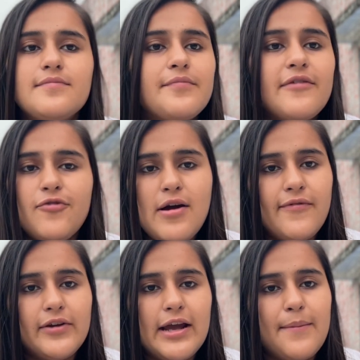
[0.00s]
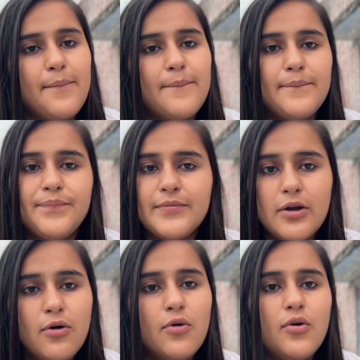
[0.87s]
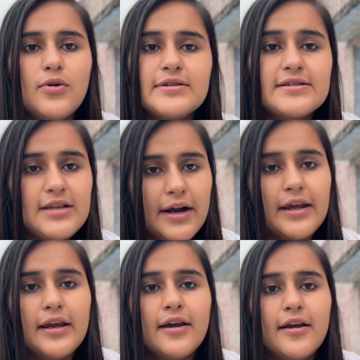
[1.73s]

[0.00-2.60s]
if you have time, go study.